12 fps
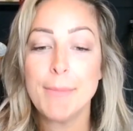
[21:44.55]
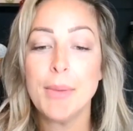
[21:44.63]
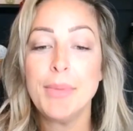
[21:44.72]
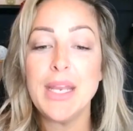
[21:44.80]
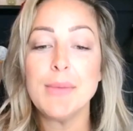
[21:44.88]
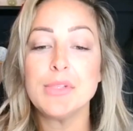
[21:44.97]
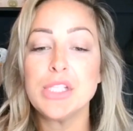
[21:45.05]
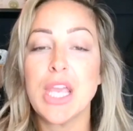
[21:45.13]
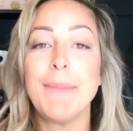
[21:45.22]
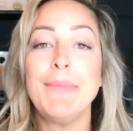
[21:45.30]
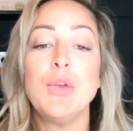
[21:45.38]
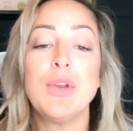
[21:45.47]
But being able to
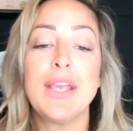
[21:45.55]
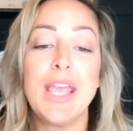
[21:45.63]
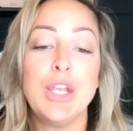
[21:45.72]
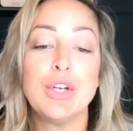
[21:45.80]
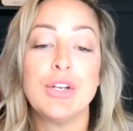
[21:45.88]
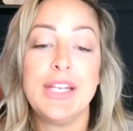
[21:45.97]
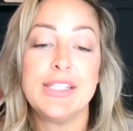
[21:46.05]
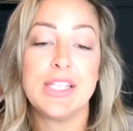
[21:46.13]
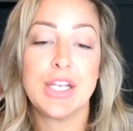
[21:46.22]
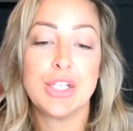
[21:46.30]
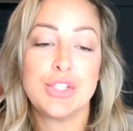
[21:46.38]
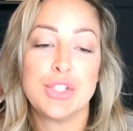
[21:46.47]
communicate your
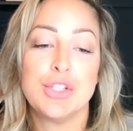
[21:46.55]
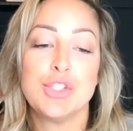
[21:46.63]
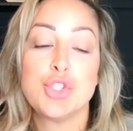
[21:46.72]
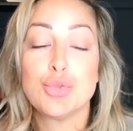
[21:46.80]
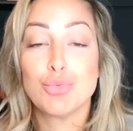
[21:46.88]
needs and concerns